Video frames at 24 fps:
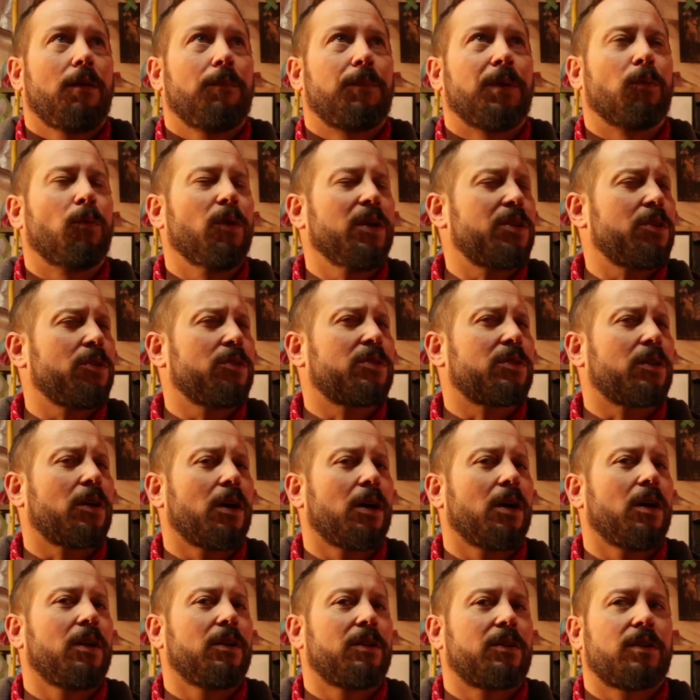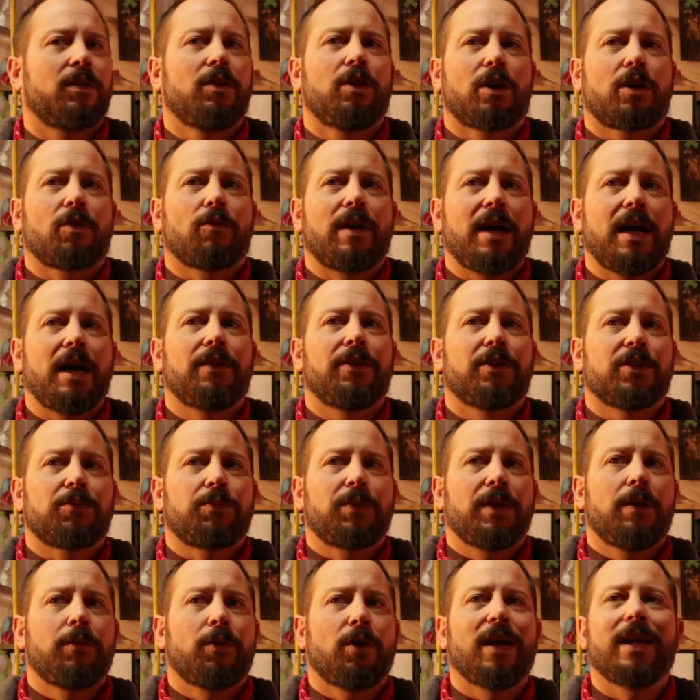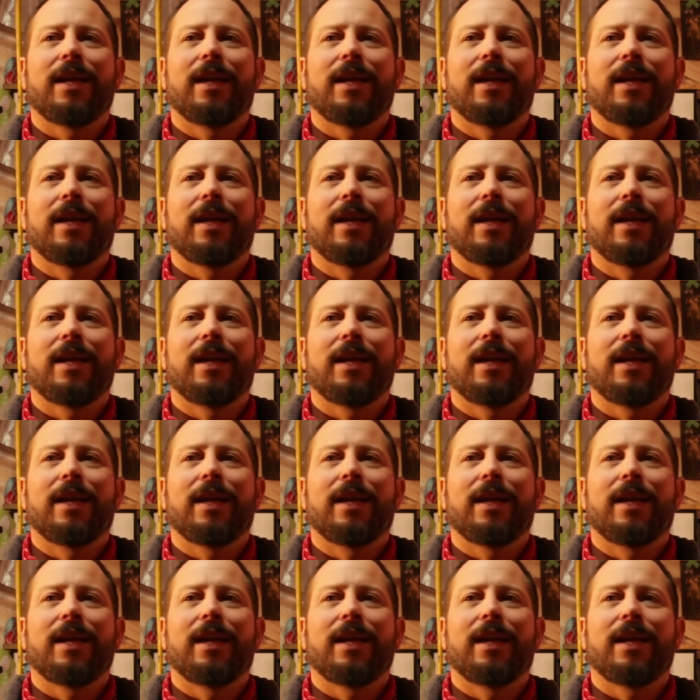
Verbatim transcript: But once you start to look around, there's people,